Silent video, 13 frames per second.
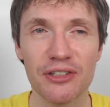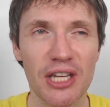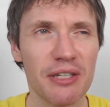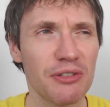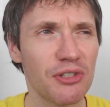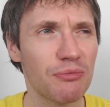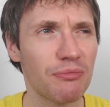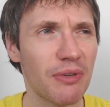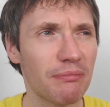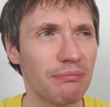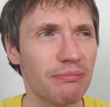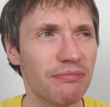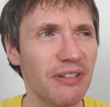
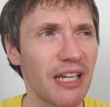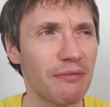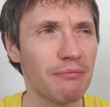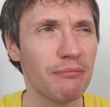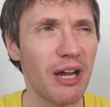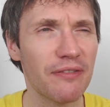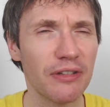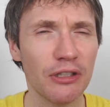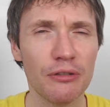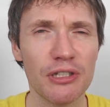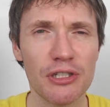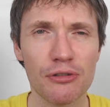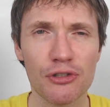I think I might have
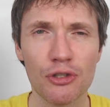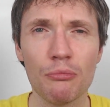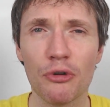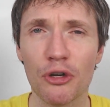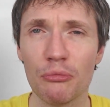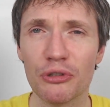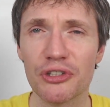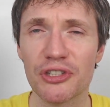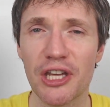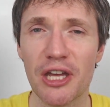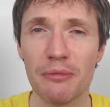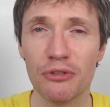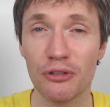alluded to it at some point,
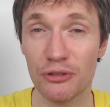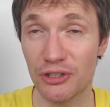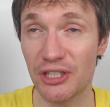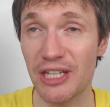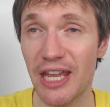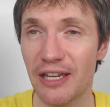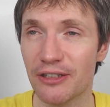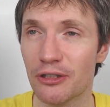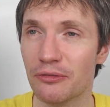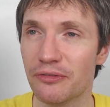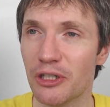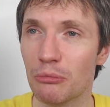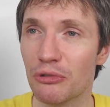but not today, I
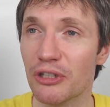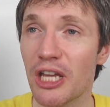don't think.